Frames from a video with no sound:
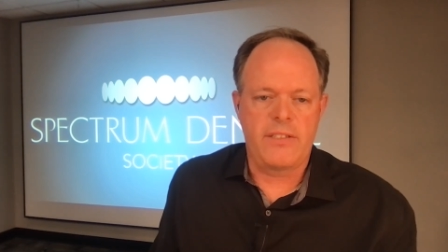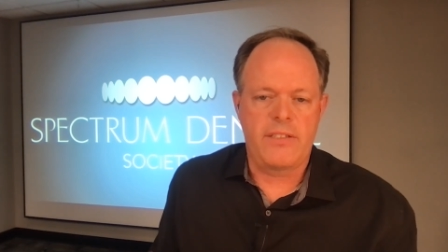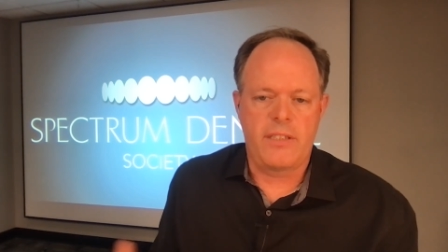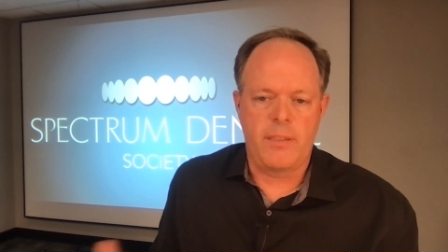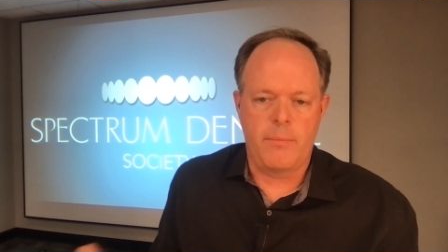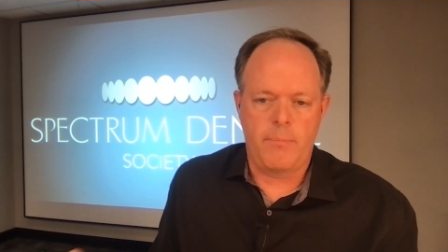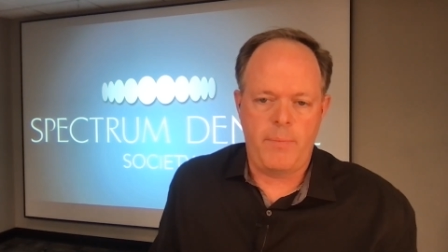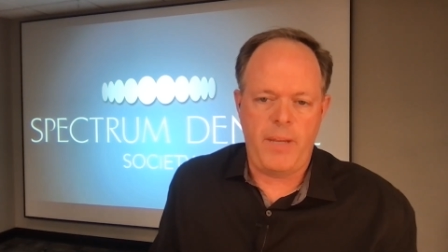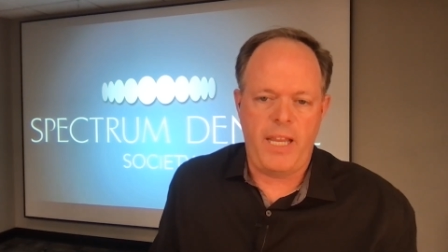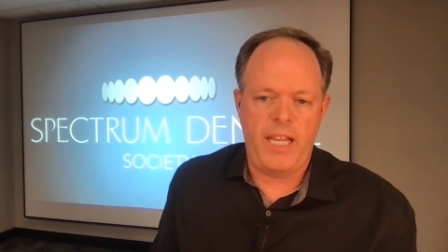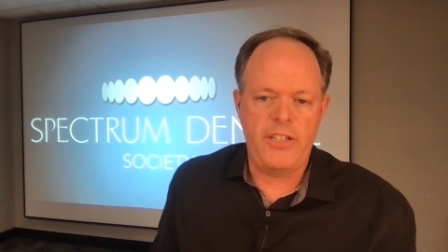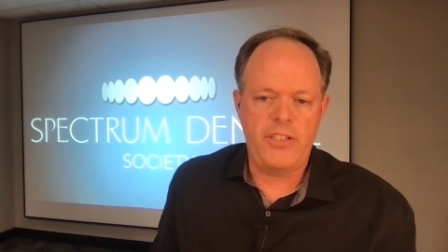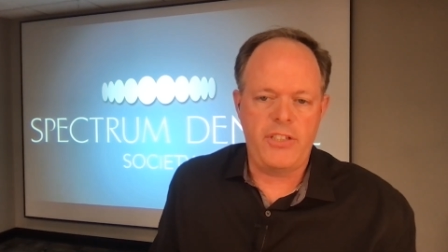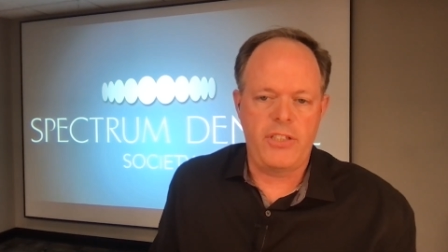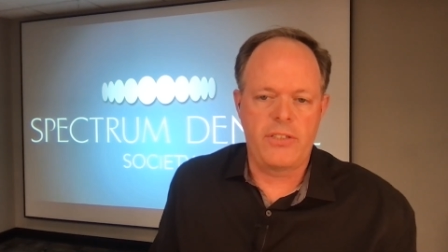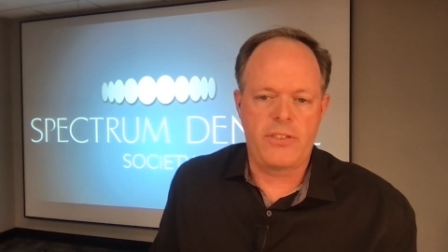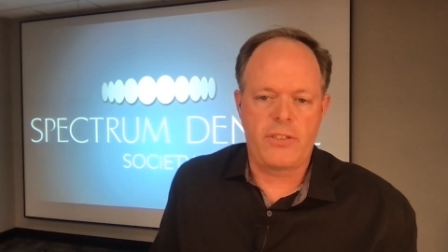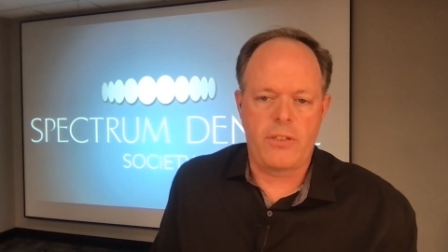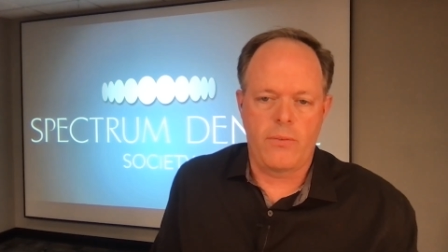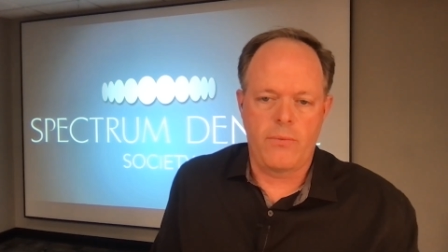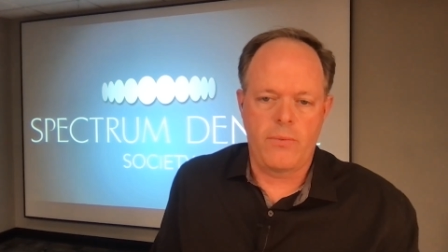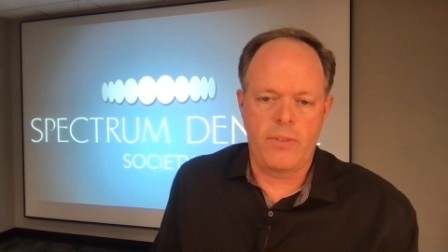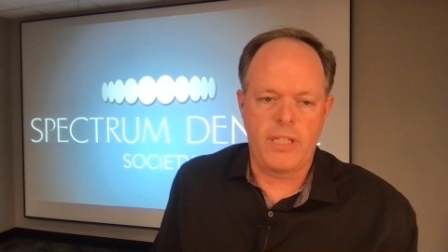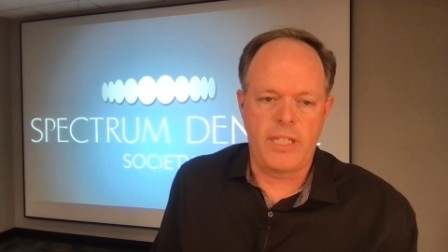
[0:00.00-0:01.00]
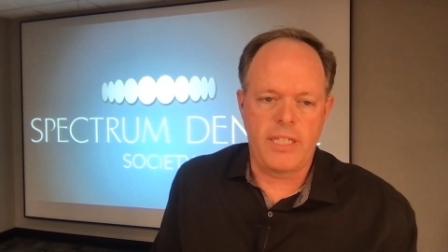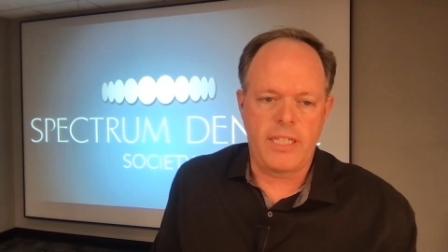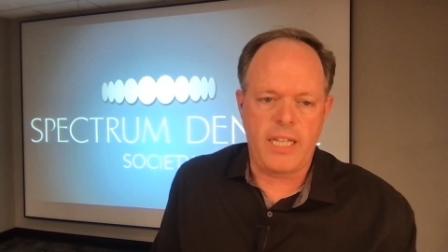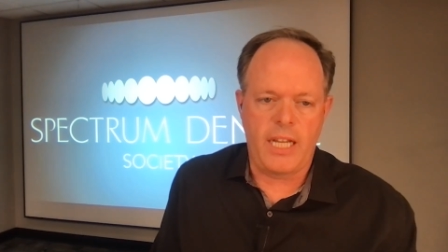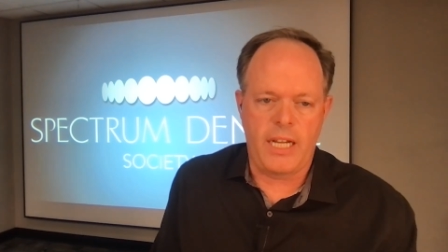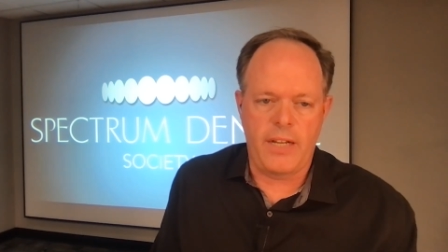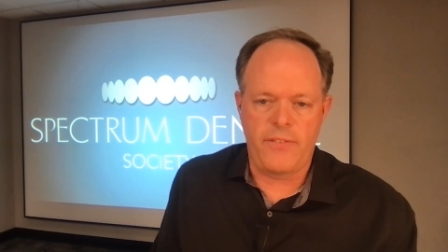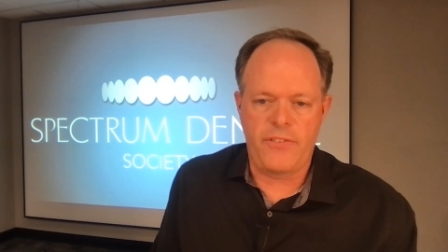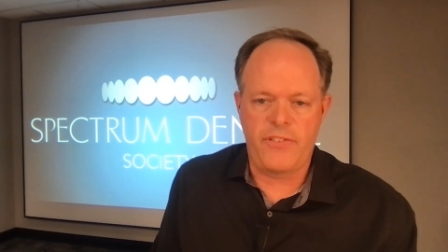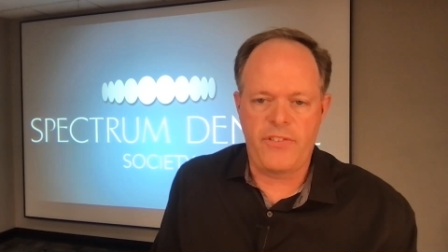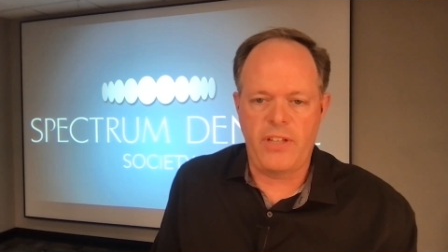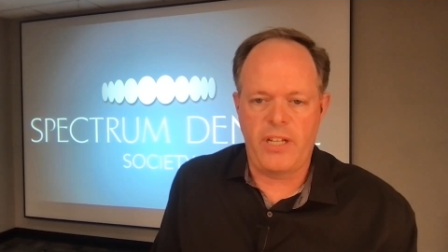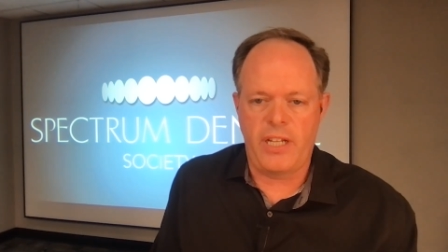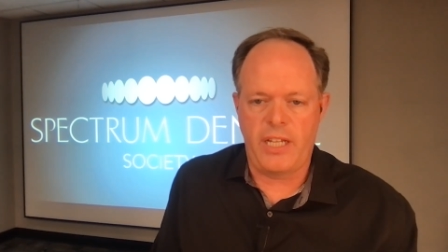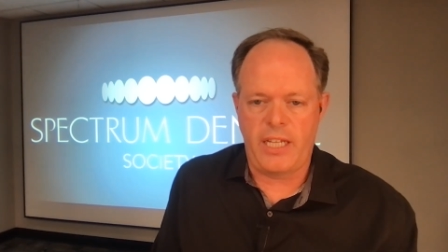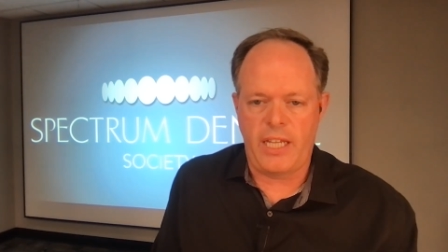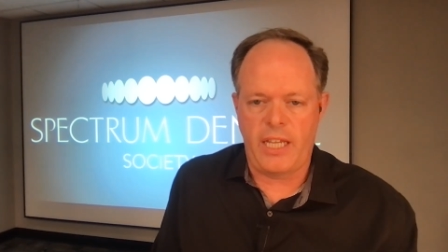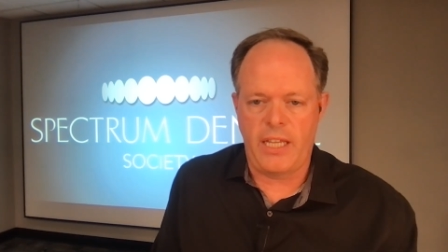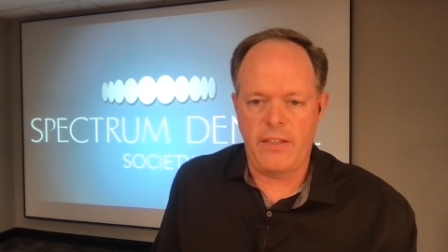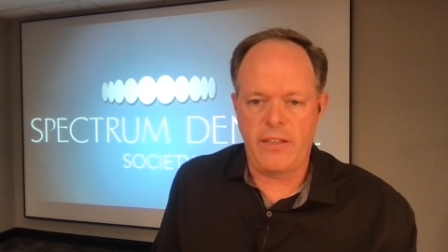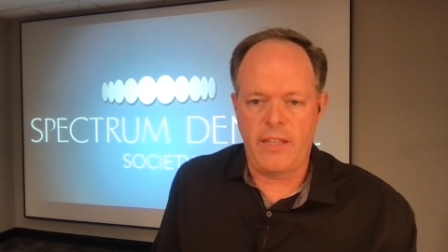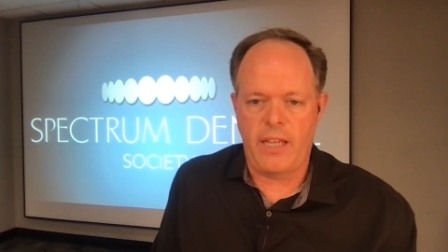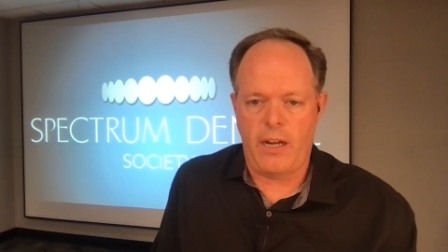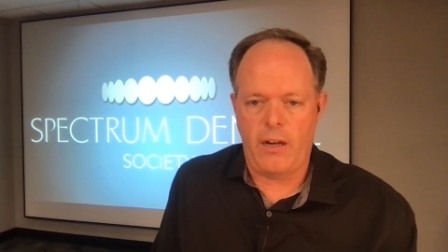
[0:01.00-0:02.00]
the patients are really kind of sitting
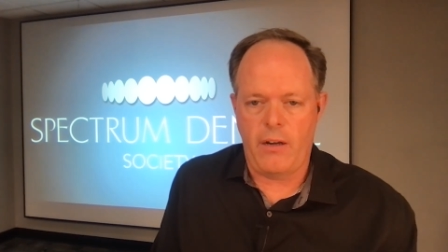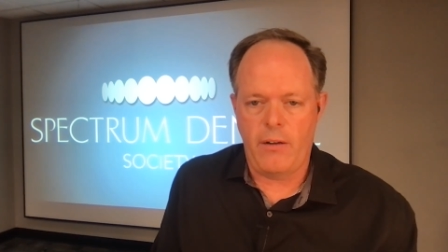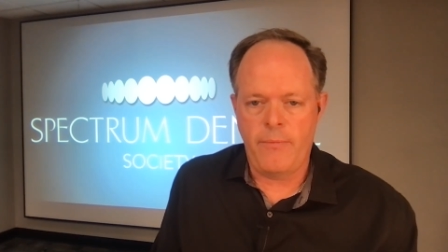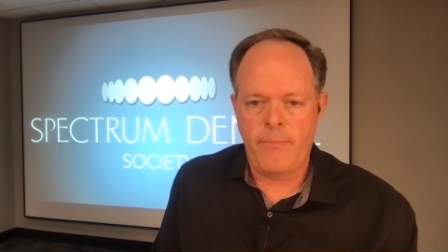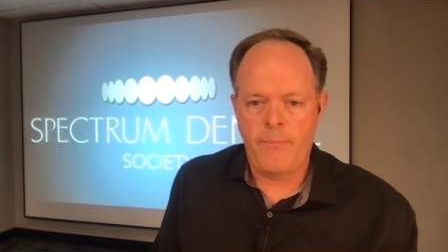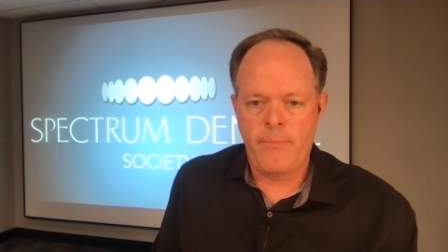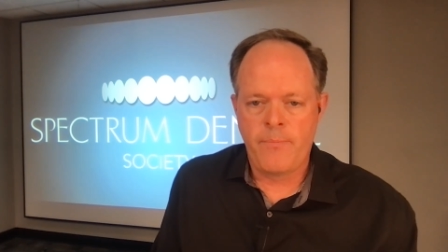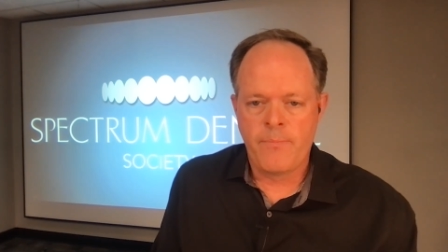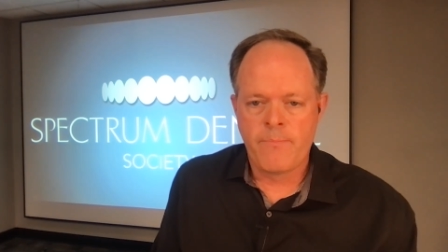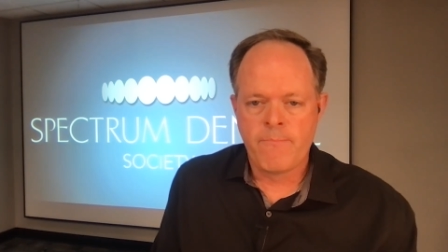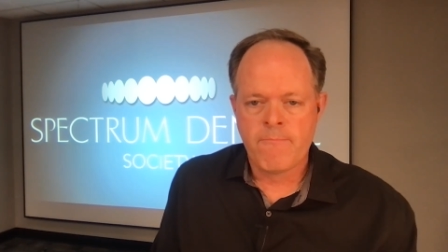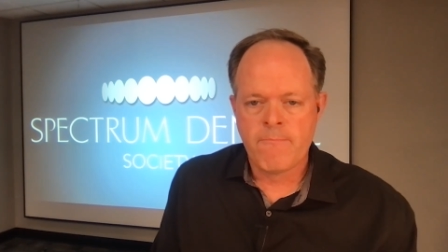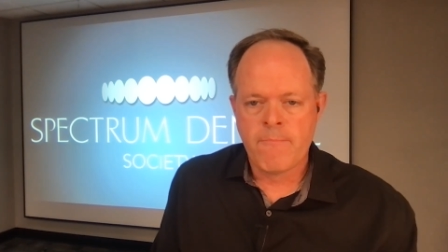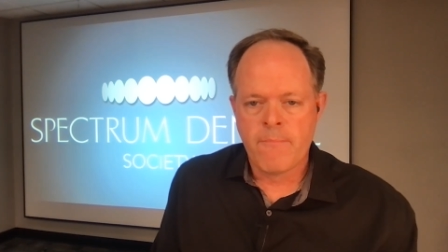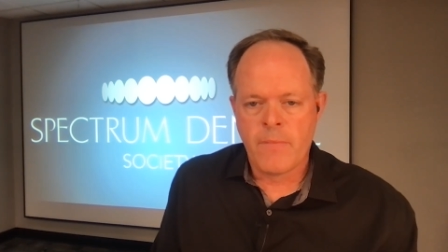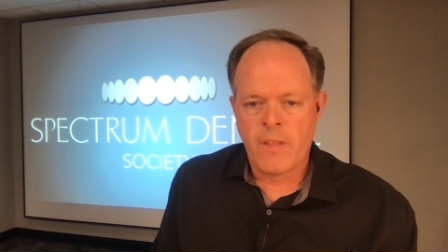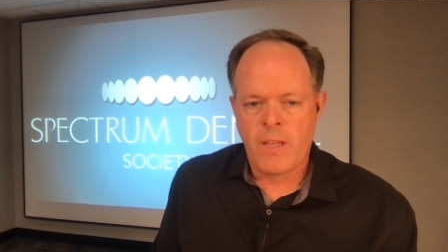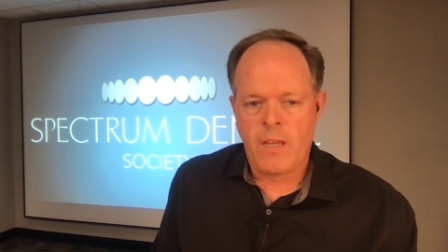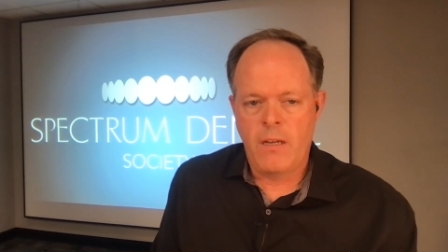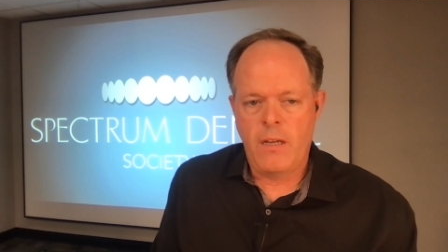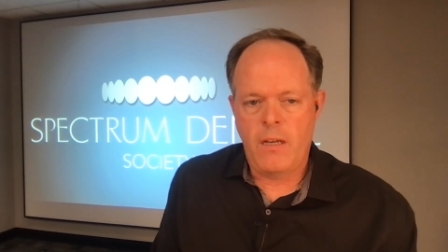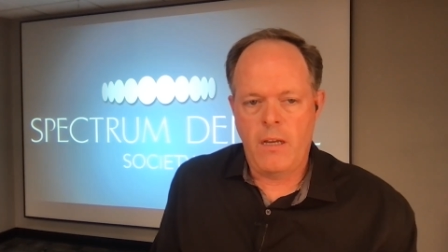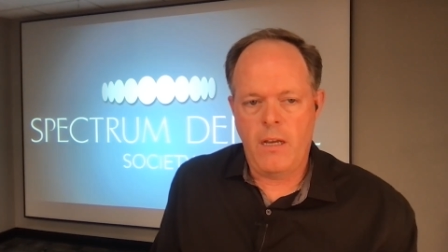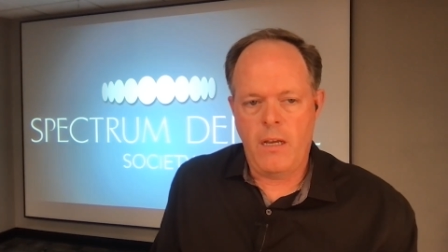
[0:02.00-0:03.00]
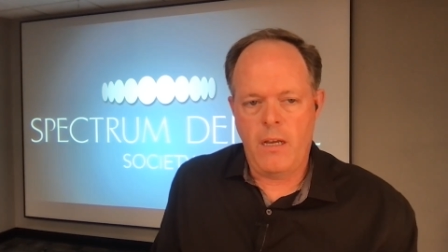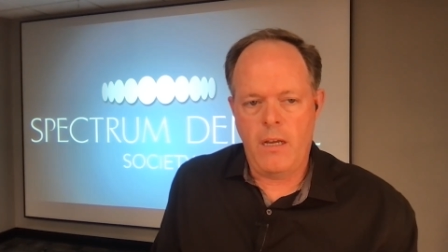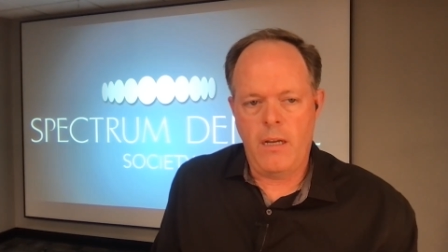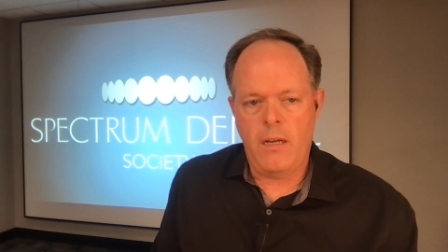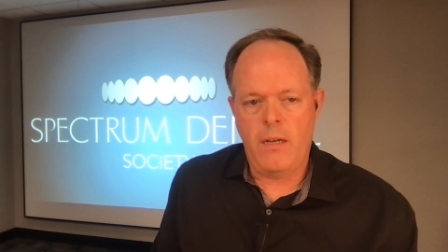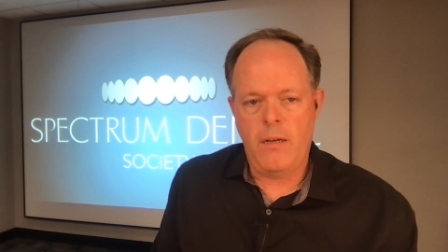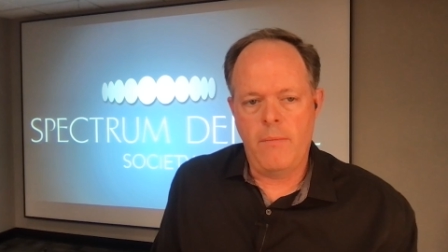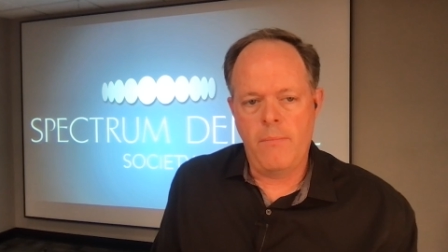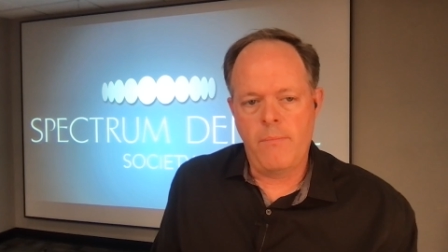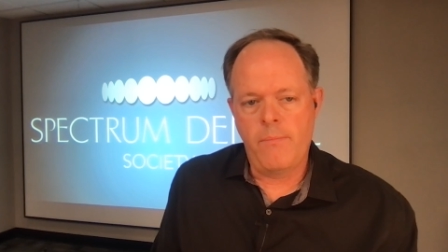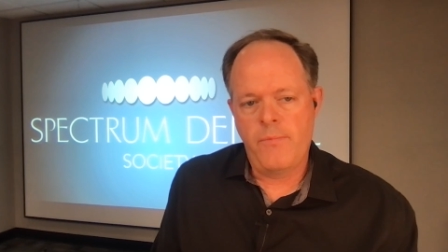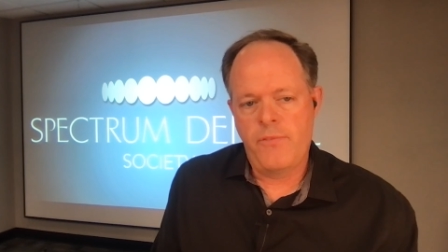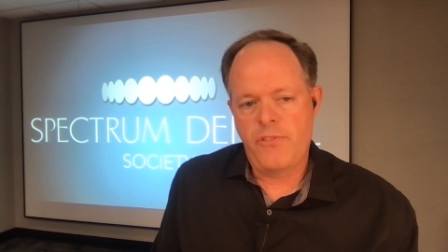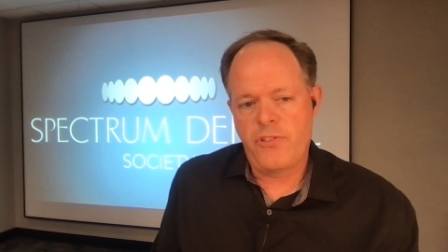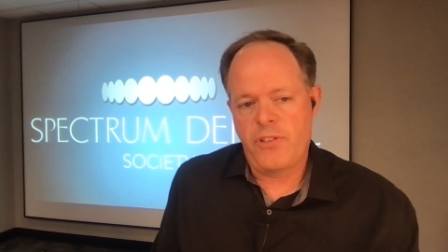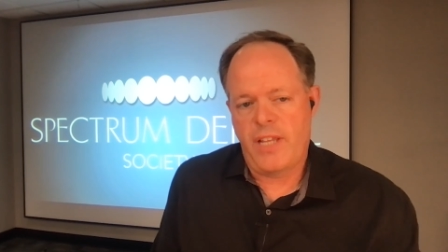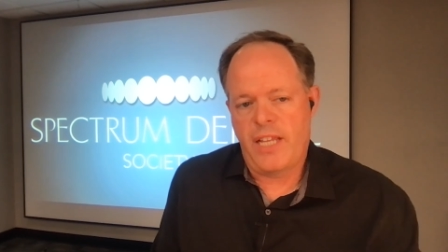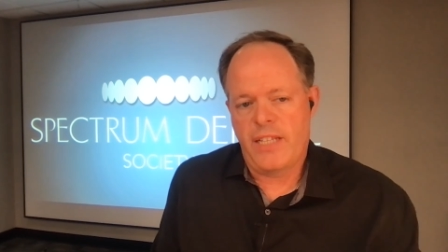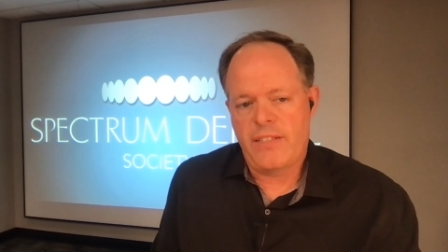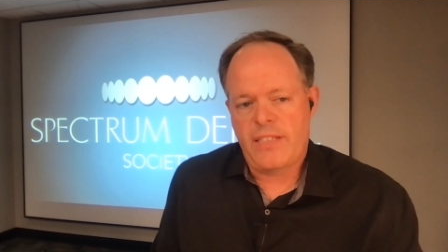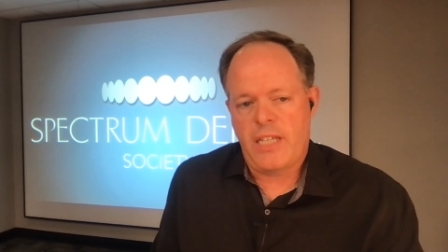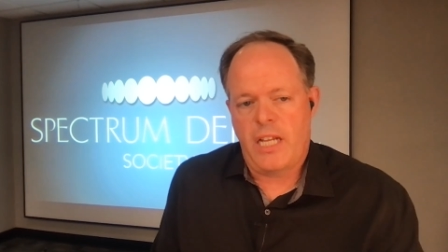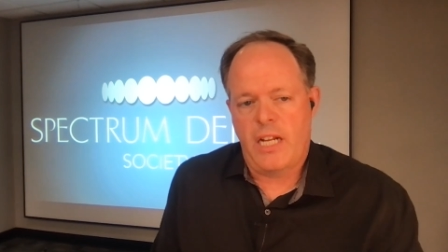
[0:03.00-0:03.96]
in there. So that's kind